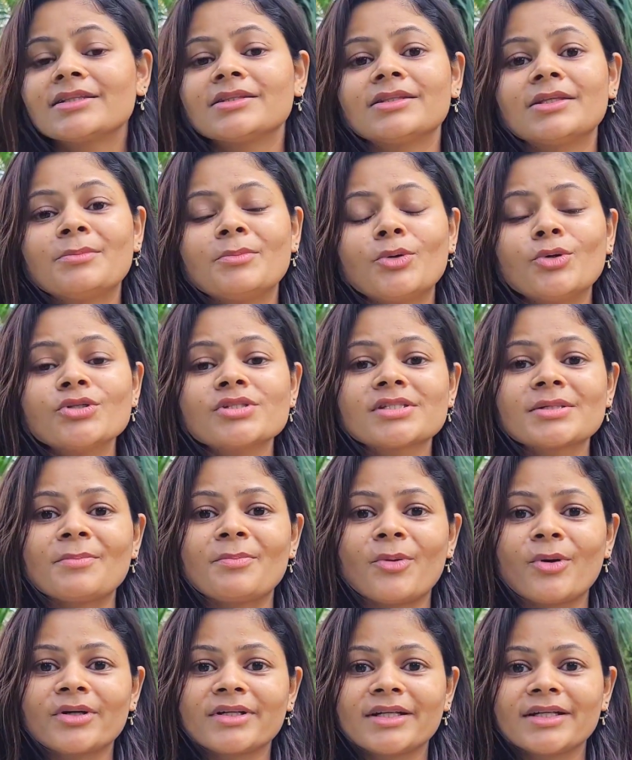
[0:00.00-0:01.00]
the most
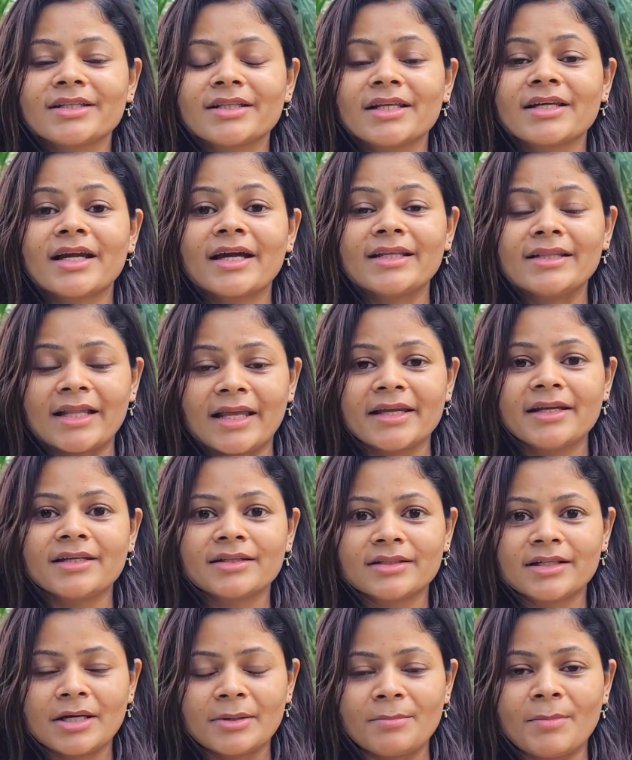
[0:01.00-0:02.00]
important thing I
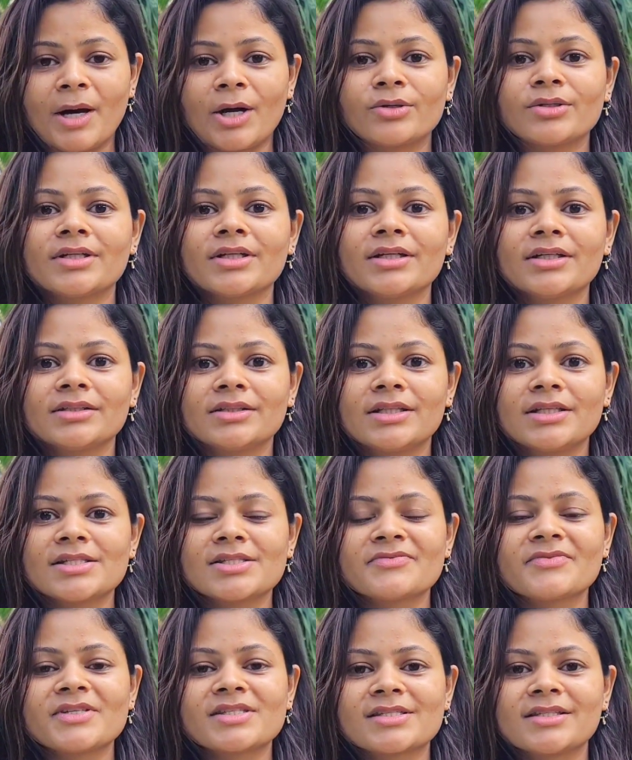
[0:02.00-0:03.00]
liked about
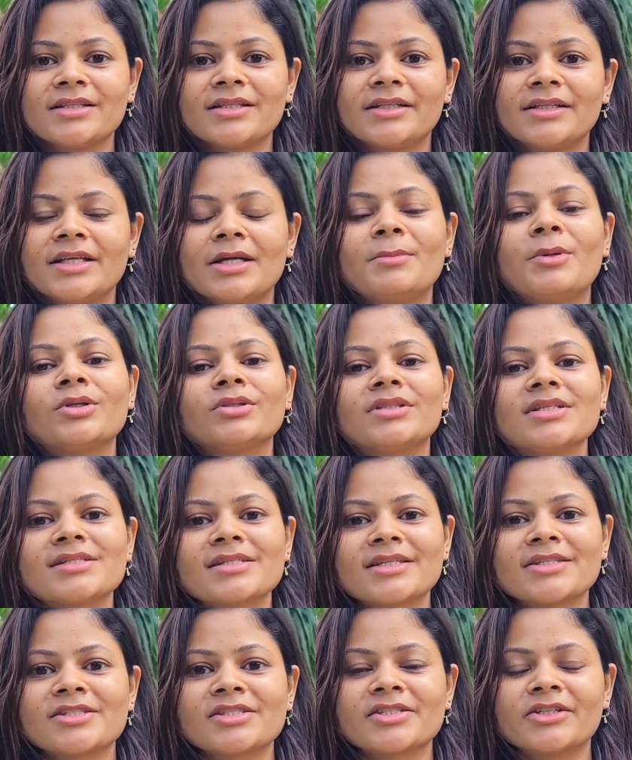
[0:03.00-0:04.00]
this facility, about this
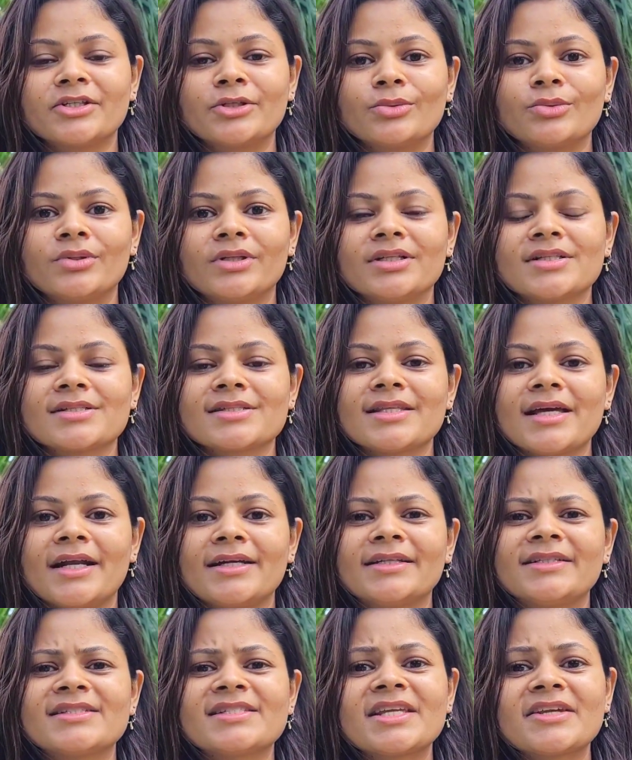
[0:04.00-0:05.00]
institute, is that
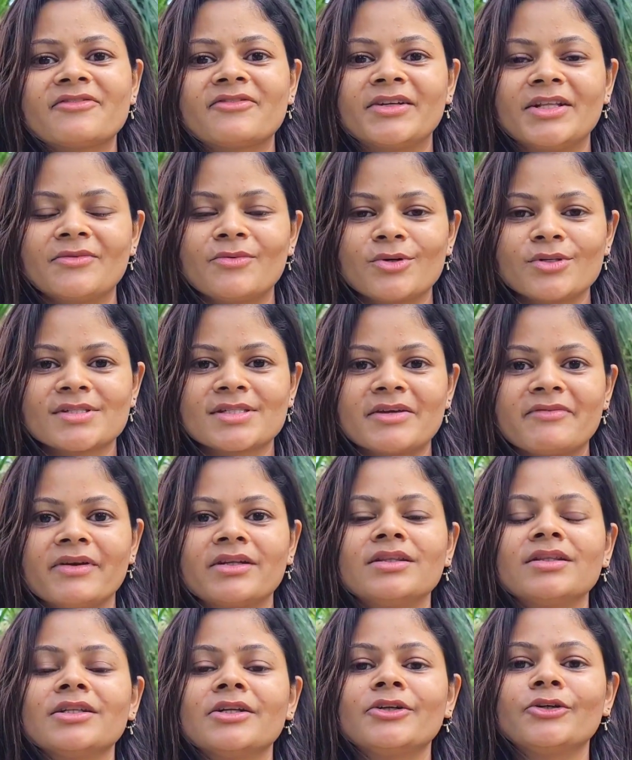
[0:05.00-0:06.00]
safety was
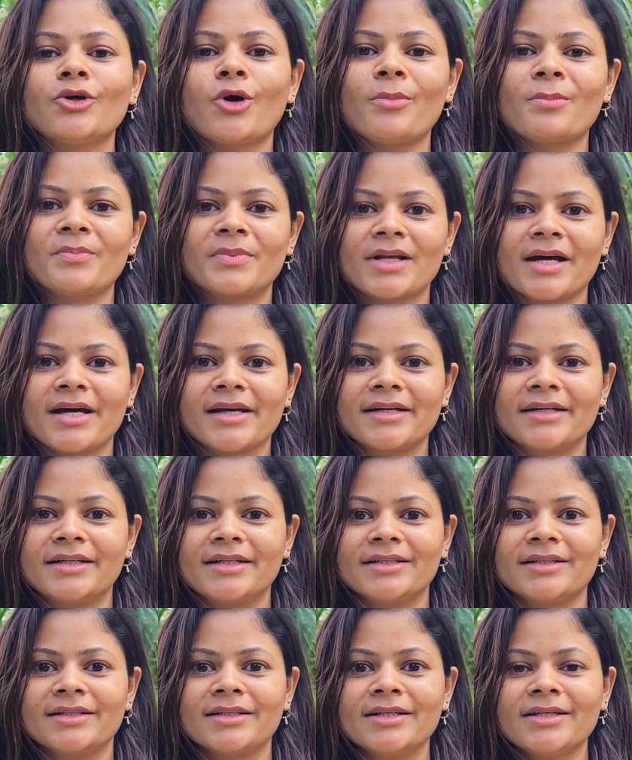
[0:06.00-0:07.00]
given top
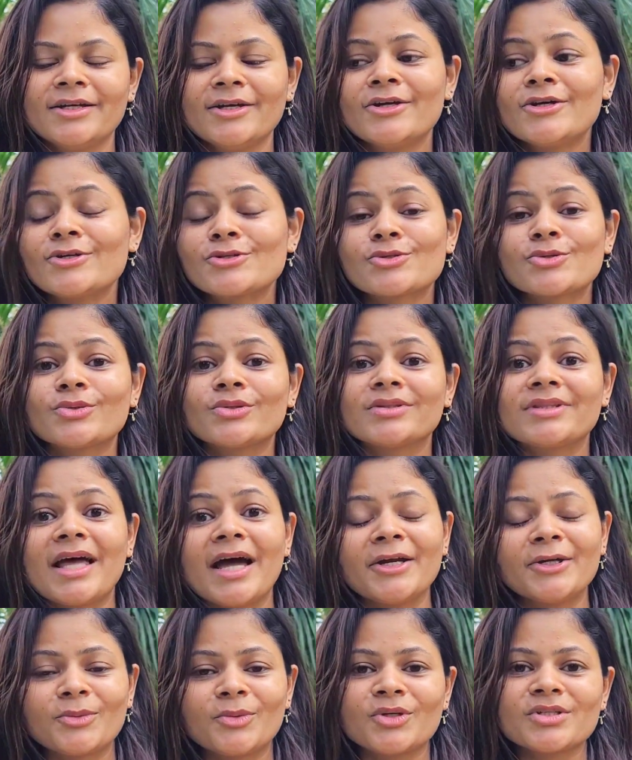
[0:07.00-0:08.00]
priority. So
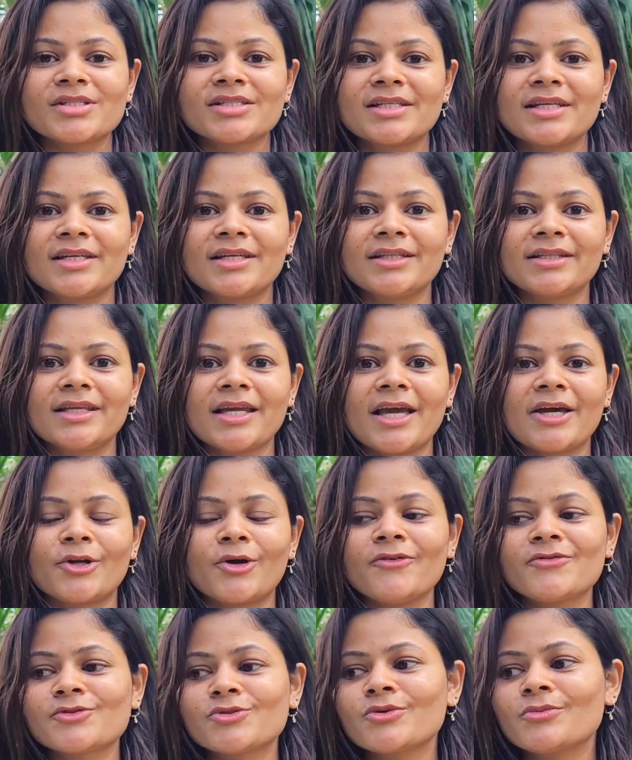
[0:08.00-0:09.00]
that was taken care
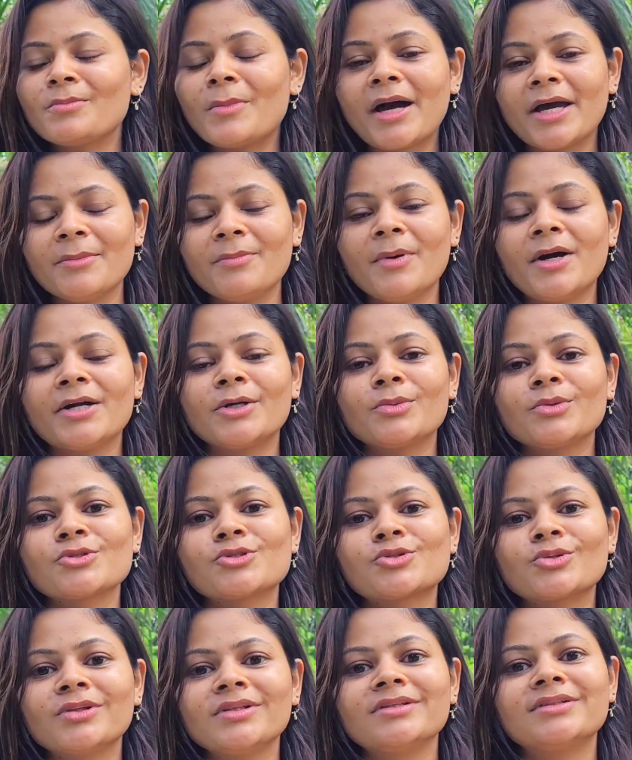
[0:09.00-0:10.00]
of. So my part was
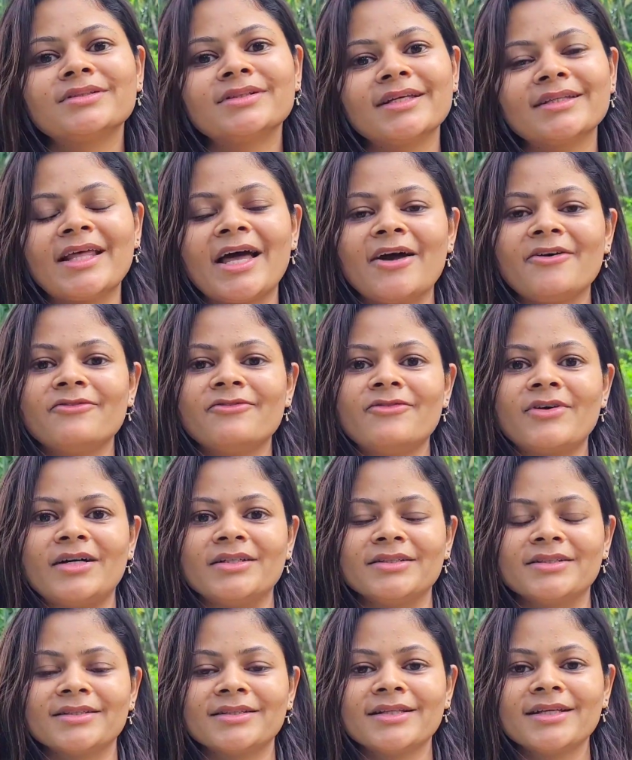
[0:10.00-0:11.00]
to learn and have
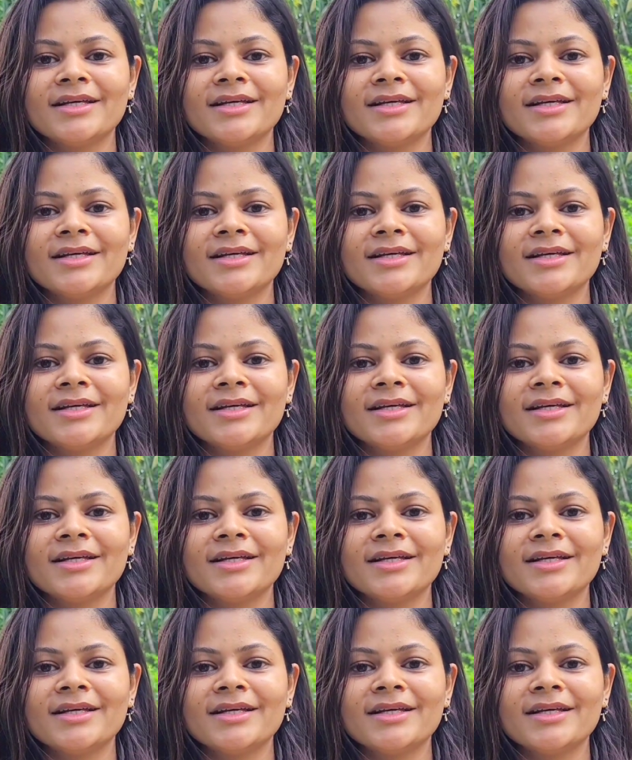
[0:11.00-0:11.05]
fun.